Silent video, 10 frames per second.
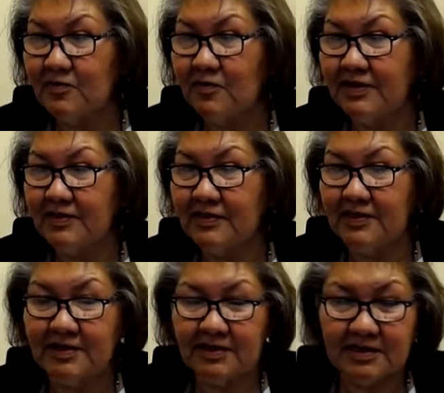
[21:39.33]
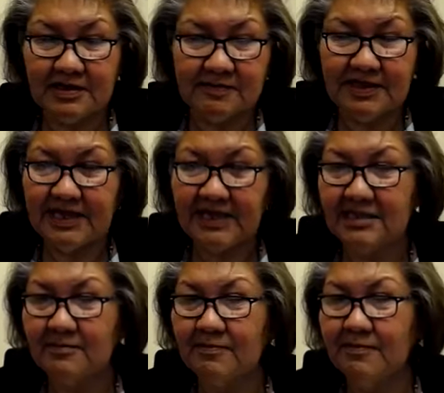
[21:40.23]
when um, they
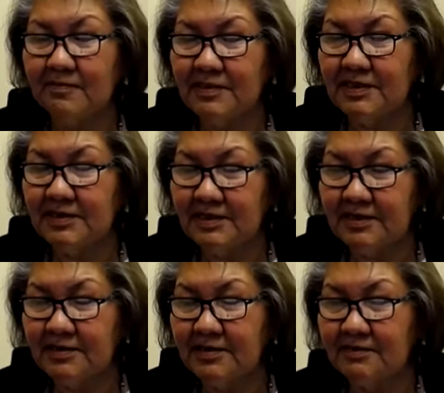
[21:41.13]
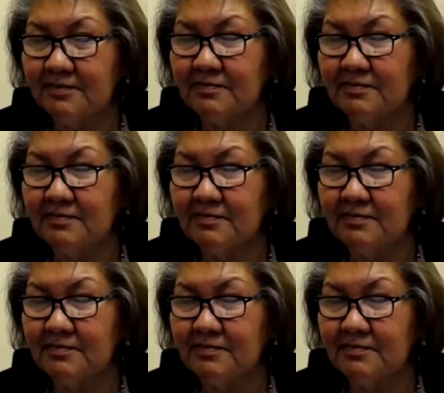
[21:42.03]
had the the